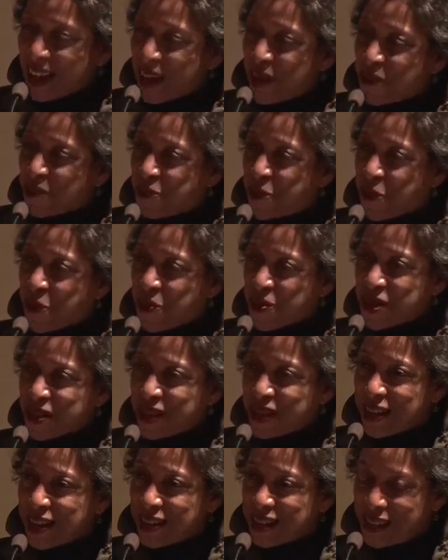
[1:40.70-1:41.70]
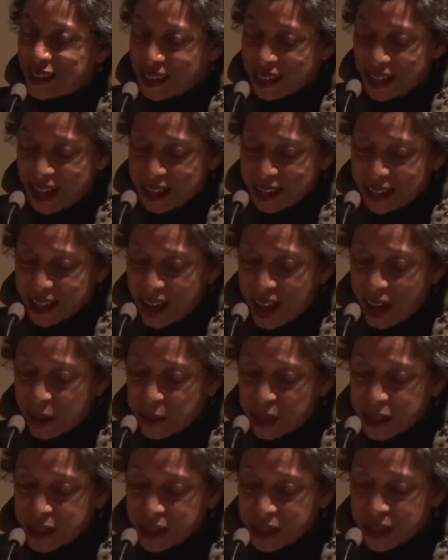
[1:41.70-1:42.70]
Born in St.
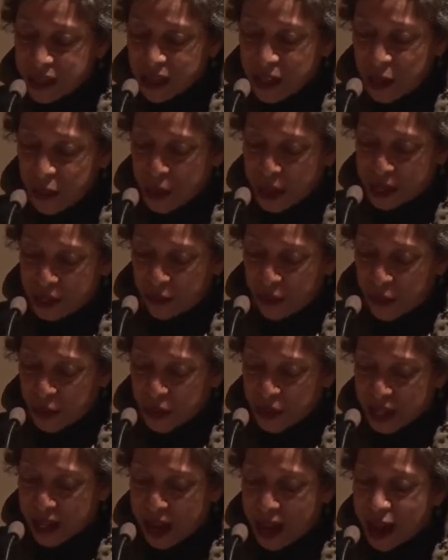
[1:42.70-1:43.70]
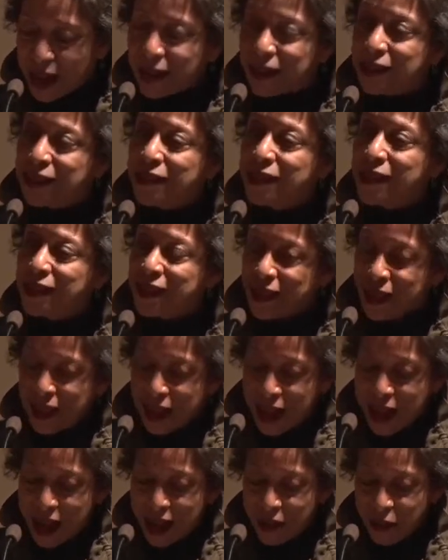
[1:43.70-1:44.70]
Thomas, U.S. Virgin Islands,
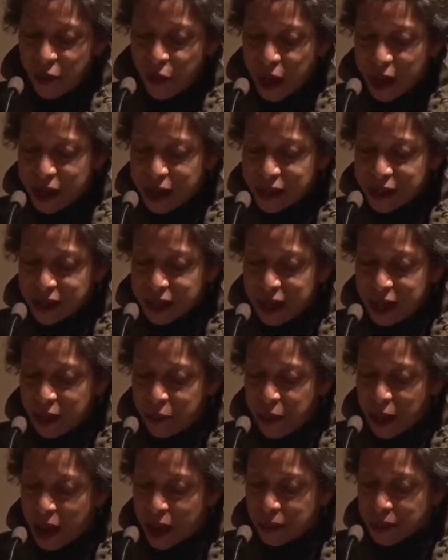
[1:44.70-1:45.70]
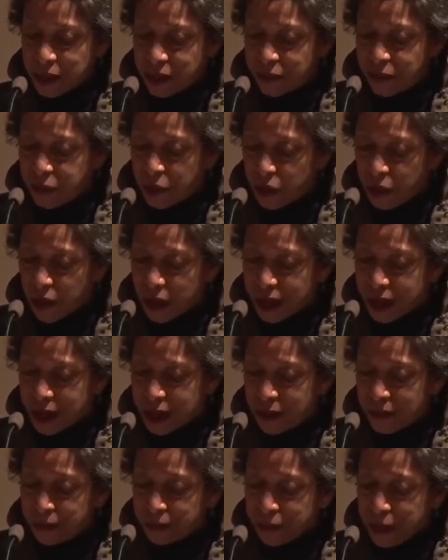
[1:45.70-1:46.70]
and raised in Apopka,
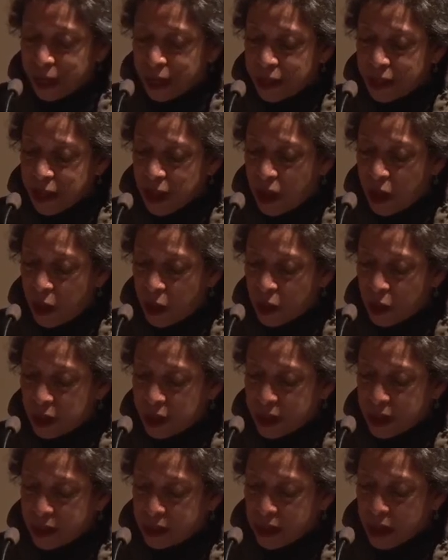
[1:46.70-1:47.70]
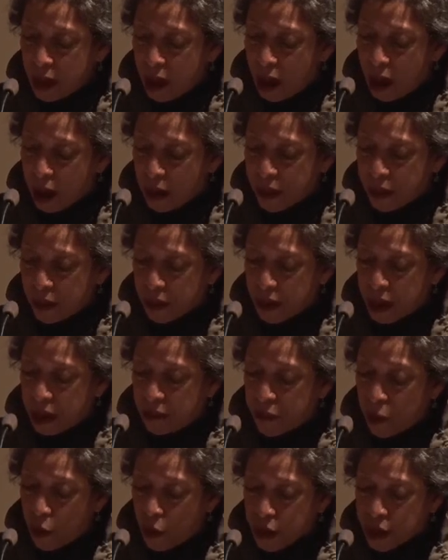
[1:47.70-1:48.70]
Florida, Nicole is the author
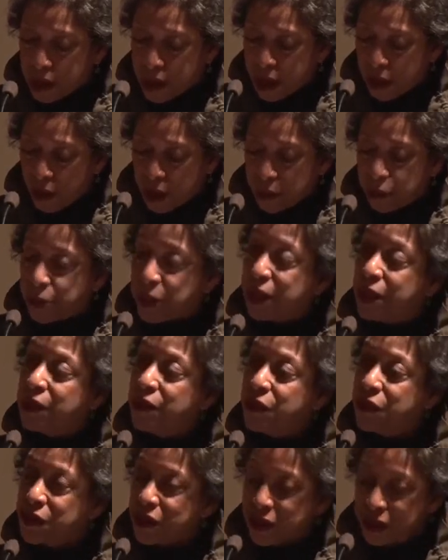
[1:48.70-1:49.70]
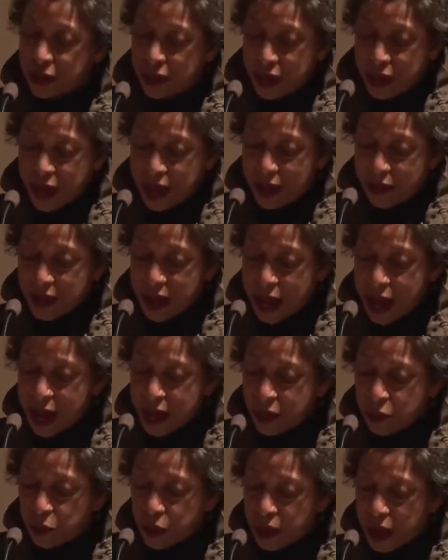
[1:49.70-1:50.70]
of Ordinary Beast and The
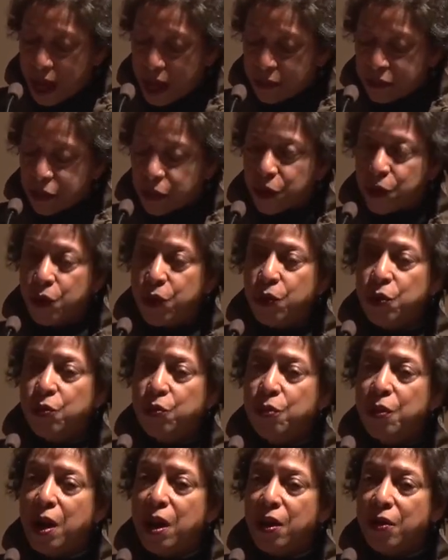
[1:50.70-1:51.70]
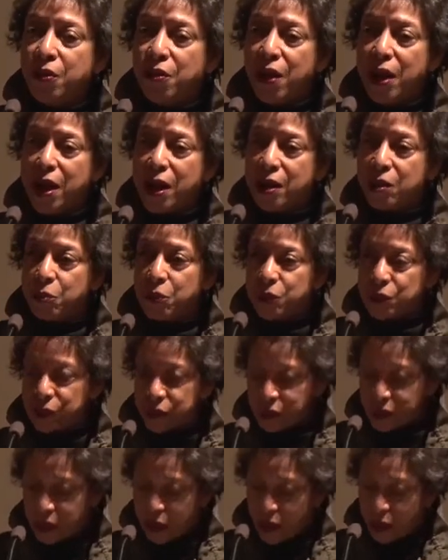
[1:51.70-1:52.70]
Animal After Whom Other
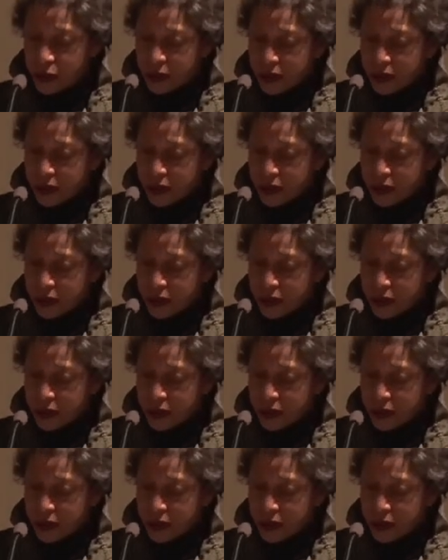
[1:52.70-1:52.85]
Animals Are